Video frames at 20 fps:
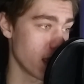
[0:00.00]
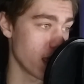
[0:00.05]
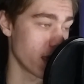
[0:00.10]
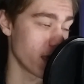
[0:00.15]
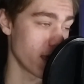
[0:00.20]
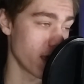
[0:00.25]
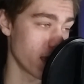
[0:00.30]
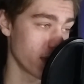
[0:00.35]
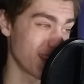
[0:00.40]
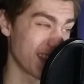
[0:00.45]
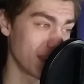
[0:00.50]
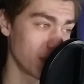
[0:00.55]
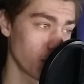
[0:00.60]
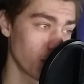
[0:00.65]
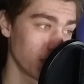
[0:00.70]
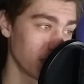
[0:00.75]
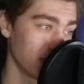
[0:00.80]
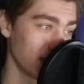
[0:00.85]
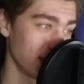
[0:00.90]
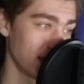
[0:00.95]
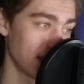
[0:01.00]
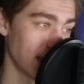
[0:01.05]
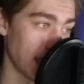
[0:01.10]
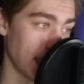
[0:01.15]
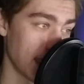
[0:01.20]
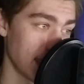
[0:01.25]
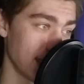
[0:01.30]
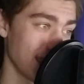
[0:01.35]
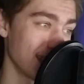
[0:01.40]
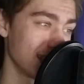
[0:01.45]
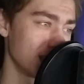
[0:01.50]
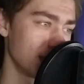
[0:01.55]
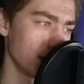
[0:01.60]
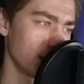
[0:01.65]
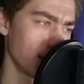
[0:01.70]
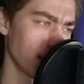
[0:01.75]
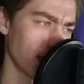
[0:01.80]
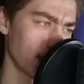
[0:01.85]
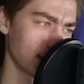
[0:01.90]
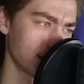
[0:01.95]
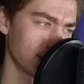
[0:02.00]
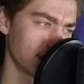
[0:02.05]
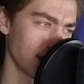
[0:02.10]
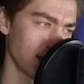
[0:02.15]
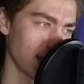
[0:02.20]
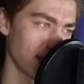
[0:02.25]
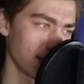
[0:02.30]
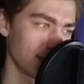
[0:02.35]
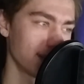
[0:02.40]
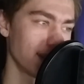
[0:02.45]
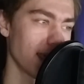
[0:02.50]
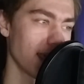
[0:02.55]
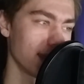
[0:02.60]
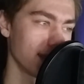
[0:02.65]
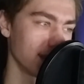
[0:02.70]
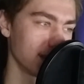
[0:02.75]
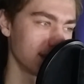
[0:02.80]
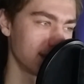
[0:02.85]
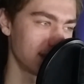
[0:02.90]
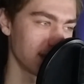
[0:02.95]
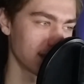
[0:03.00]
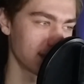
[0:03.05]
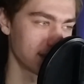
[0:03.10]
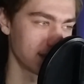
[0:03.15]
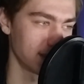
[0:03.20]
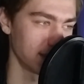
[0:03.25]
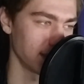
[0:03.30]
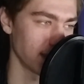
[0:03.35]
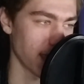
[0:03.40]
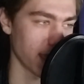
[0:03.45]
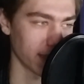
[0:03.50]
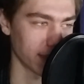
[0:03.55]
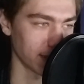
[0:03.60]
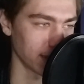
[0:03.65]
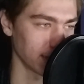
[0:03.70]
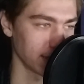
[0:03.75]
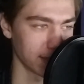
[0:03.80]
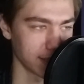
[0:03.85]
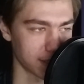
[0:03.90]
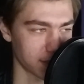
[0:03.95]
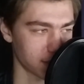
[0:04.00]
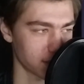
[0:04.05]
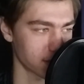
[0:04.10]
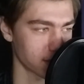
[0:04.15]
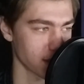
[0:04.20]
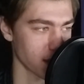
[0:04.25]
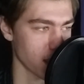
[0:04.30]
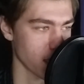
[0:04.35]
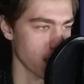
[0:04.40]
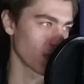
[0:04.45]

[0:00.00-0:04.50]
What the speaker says: then you will need a GTX 1060 at least.